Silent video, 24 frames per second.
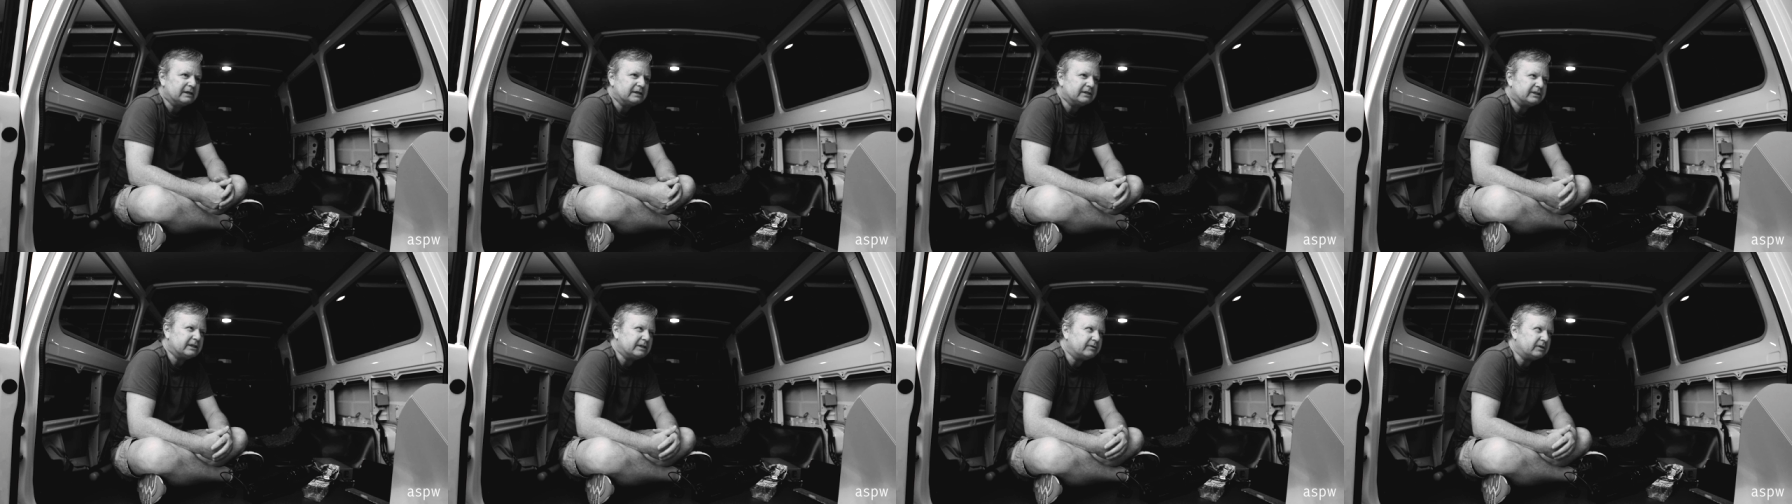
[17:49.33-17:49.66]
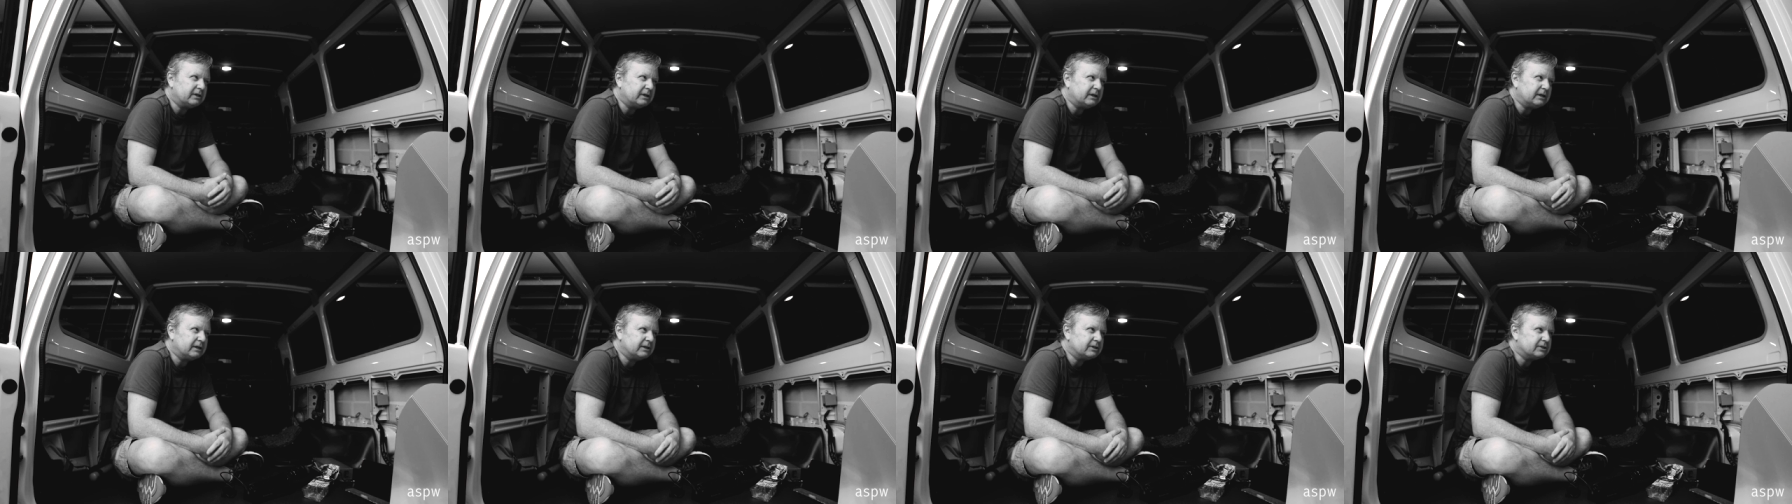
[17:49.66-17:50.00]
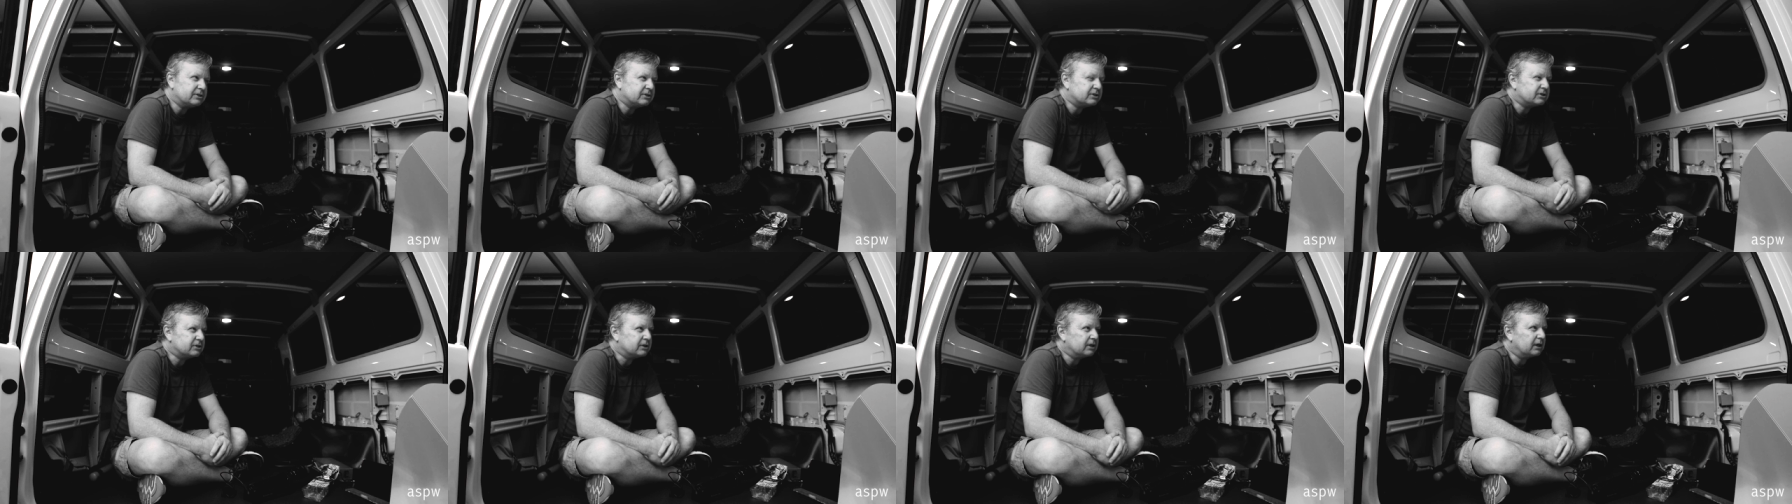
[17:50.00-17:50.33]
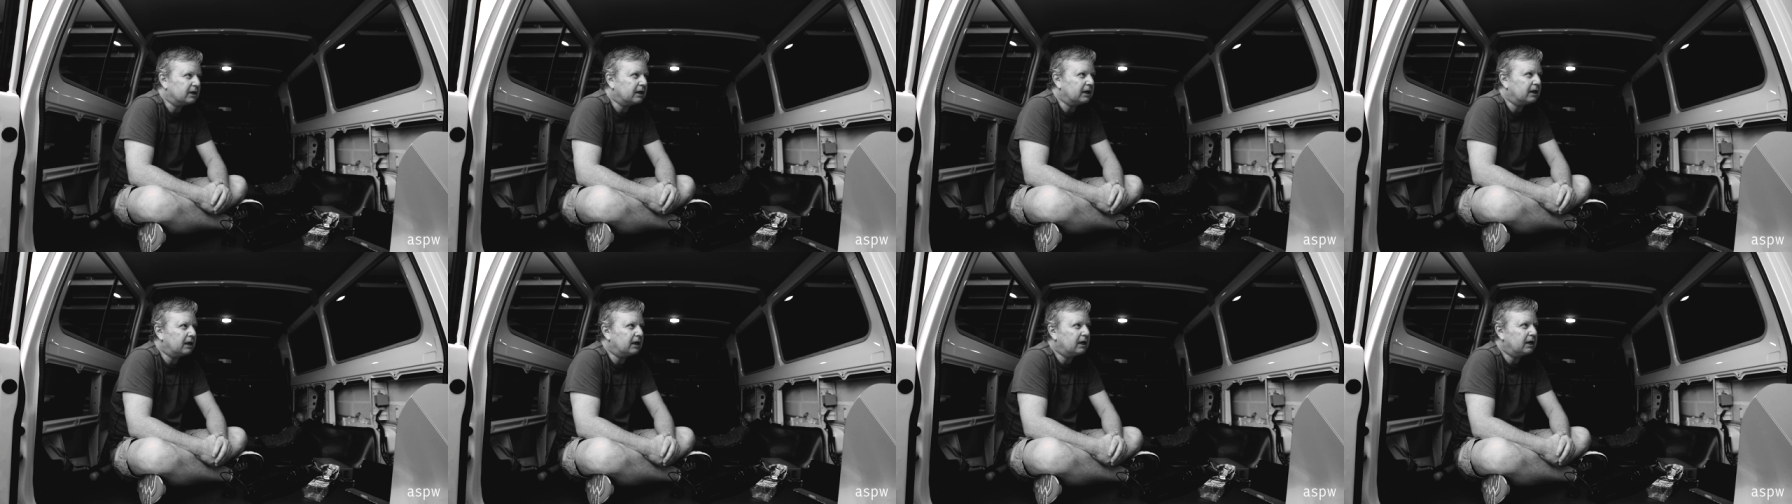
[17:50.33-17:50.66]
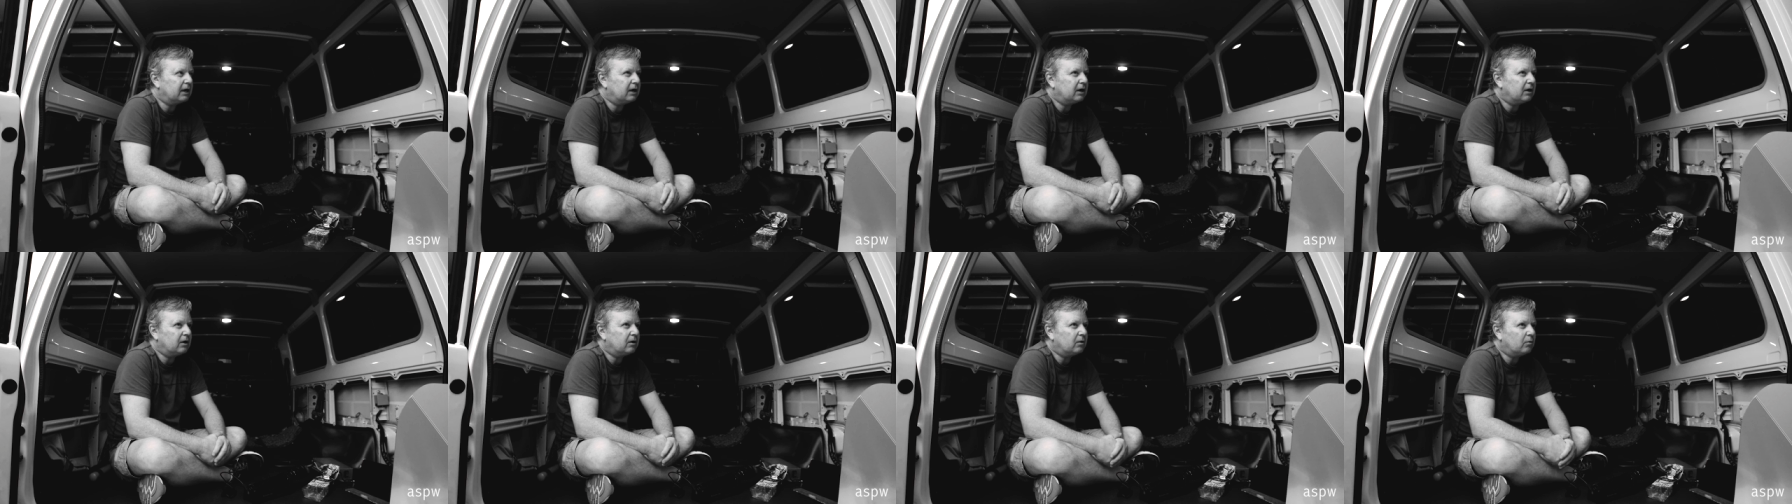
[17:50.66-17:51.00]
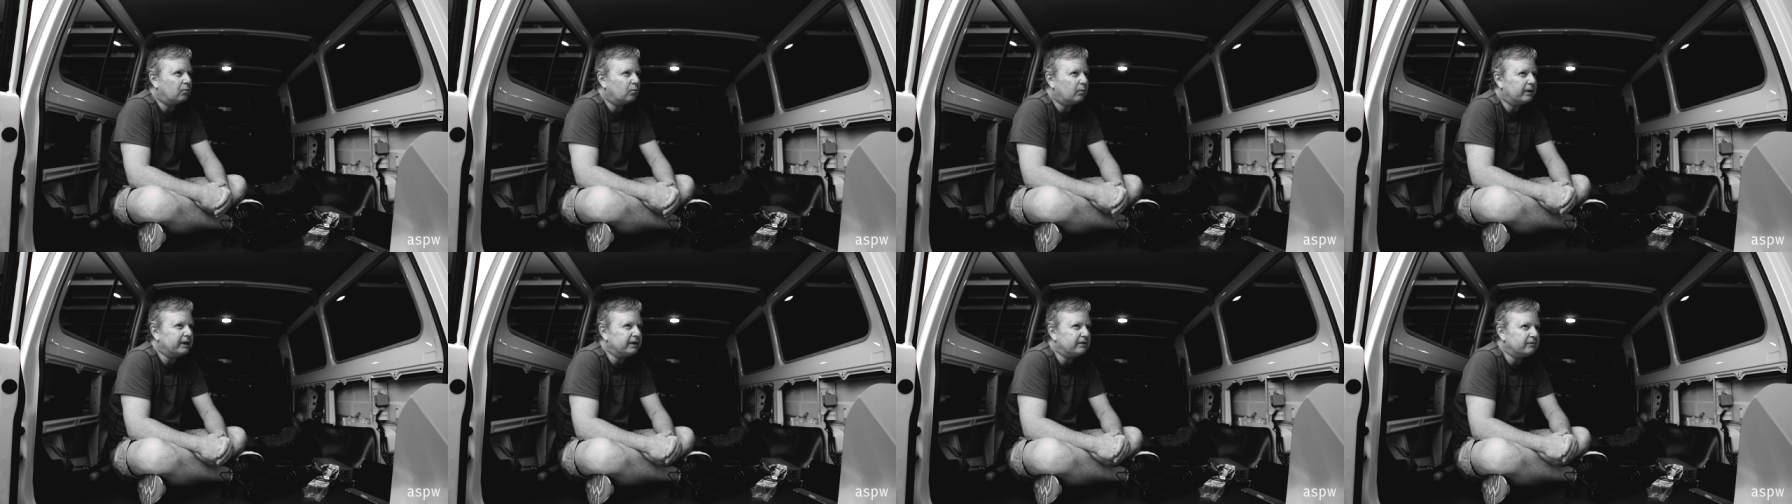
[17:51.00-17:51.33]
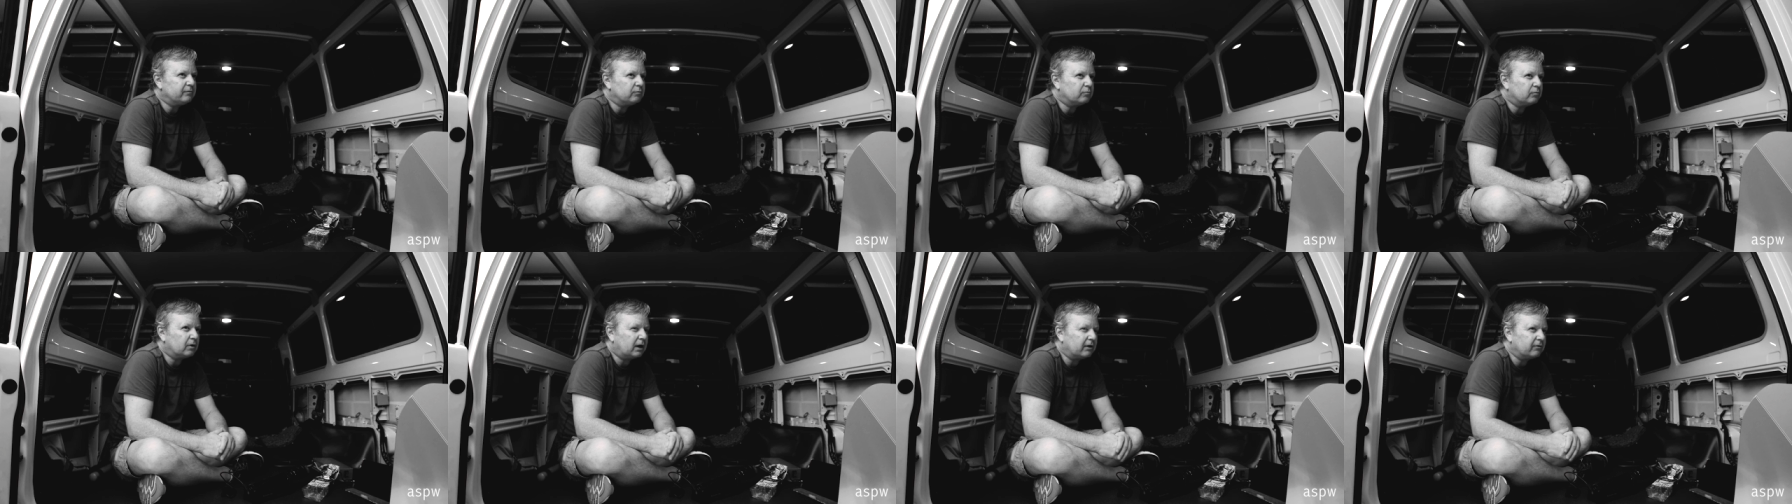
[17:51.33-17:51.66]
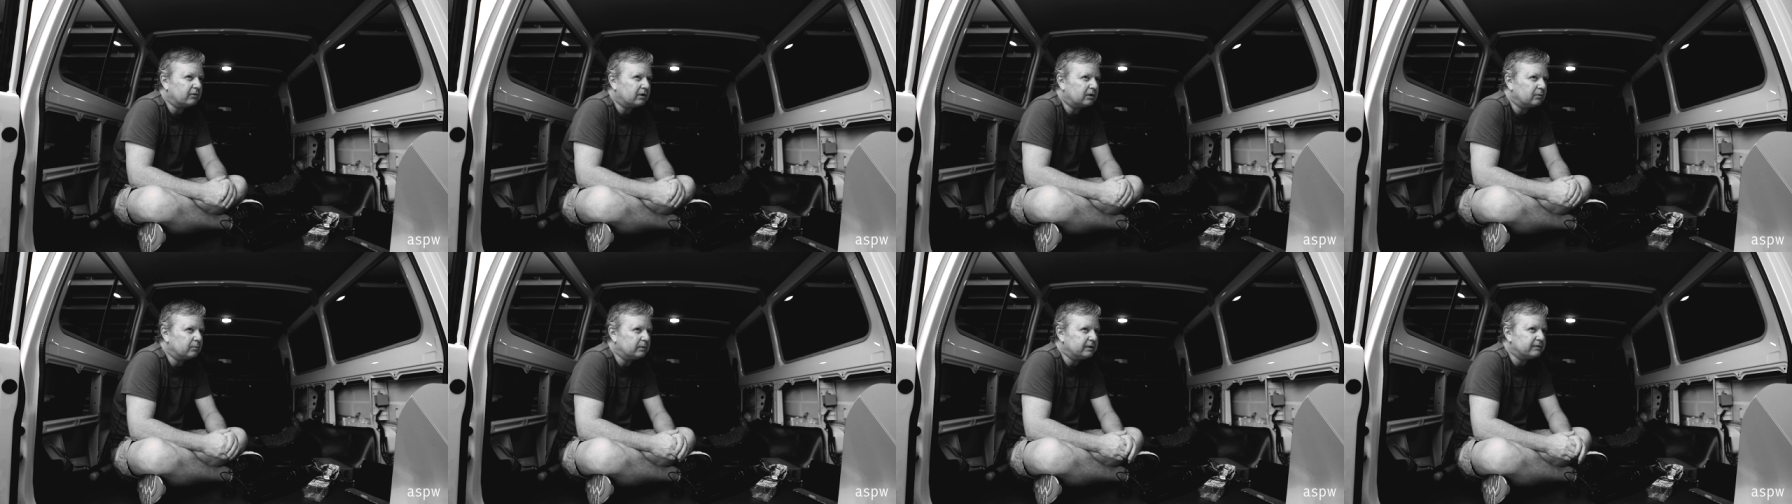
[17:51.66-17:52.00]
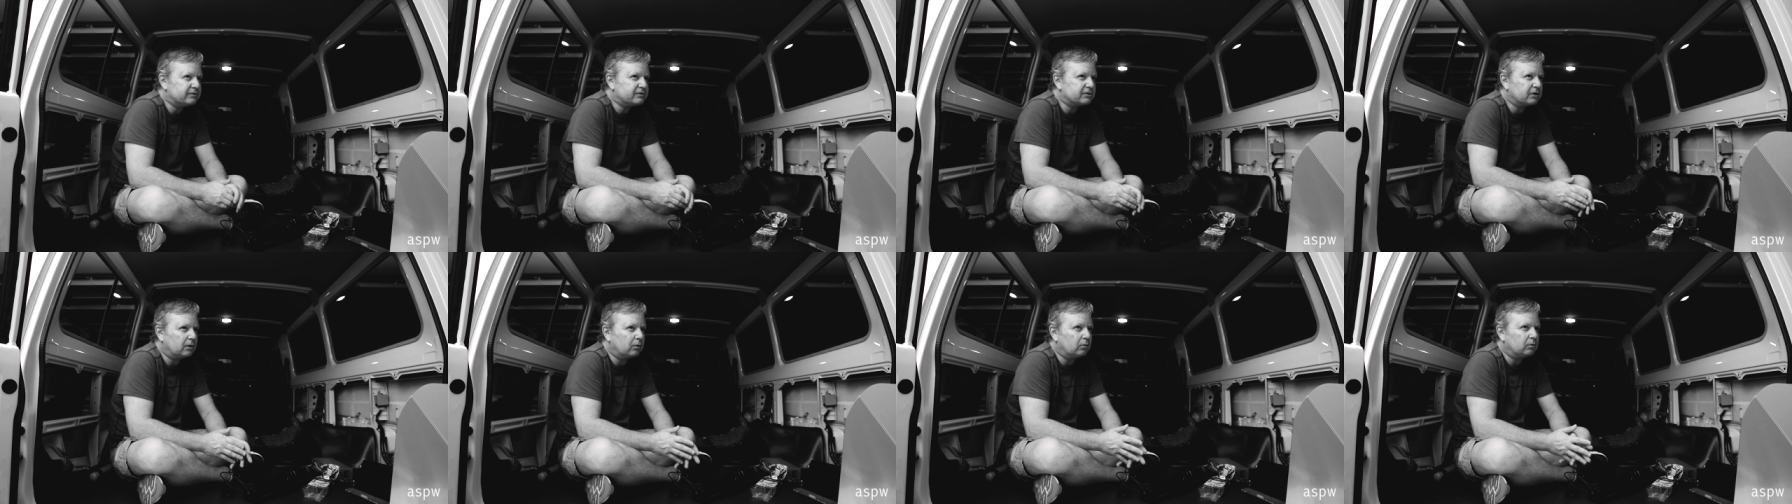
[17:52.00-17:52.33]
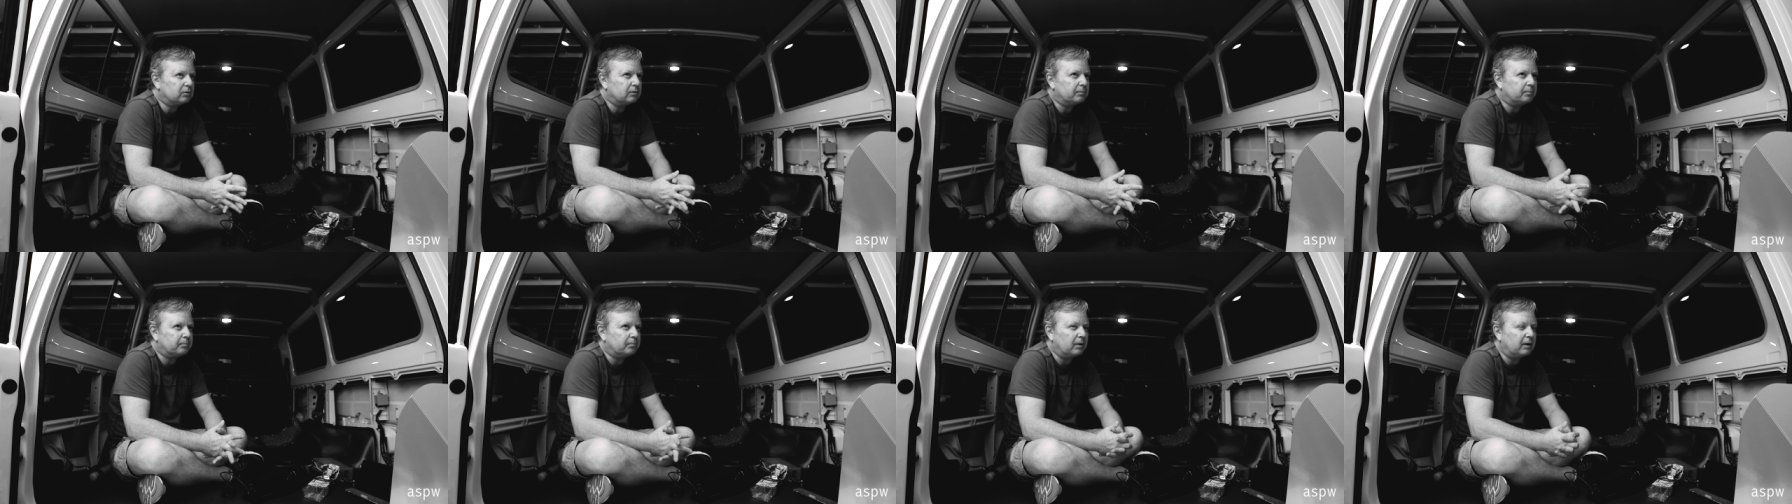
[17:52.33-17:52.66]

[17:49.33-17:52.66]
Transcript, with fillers: DVDs, uh, we I reckon we've sold.